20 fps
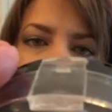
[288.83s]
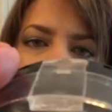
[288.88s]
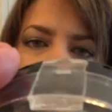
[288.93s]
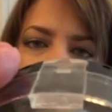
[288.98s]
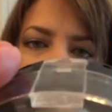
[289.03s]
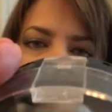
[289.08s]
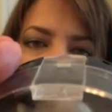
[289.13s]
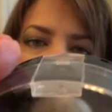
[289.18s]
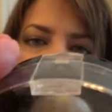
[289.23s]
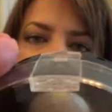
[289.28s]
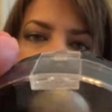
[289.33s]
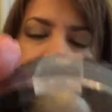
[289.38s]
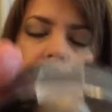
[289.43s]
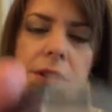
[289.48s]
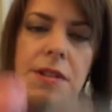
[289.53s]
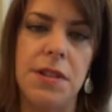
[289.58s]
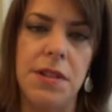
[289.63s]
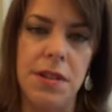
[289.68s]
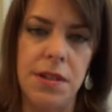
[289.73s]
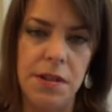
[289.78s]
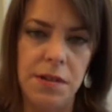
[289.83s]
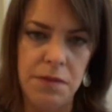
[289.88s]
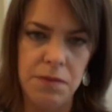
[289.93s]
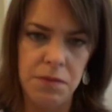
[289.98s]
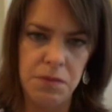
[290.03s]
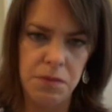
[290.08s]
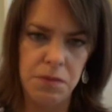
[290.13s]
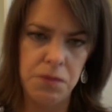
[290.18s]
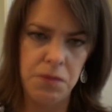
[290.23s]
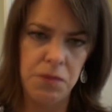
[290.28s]
trio is in
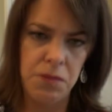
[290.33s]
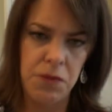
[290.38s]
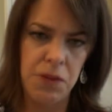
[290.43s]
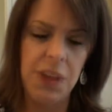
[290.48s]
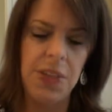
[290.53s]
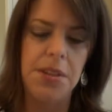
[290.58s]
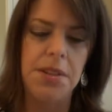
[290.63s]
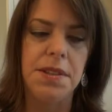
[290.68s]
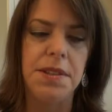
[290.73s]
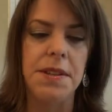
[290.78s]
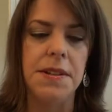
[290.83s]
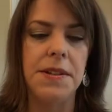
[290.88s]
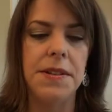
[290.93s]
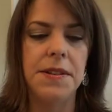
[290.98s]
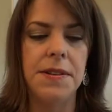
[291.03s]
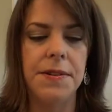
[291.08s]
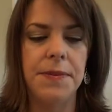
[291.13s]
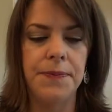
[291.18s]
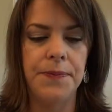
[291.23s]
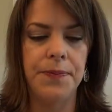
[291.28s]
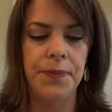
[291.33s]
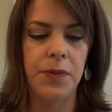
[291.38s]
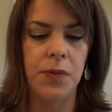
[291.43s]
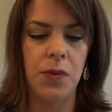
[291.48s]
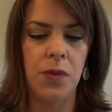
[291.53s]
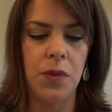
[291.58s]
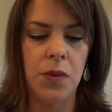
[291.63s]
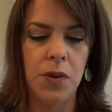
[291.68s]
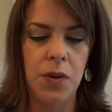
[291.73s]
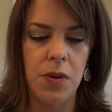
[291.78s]
Innocence.
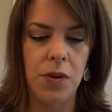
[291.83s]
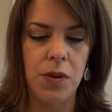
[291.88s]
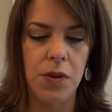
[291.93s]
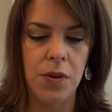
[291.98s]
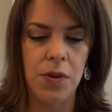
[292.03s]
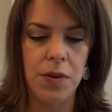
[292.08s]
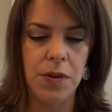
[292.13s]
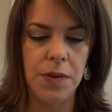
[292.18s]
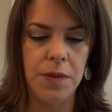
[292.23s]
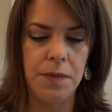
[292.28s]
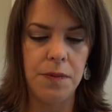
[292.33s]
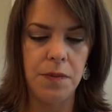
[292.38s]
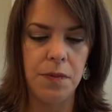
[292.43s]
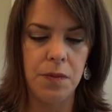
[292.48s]
All right,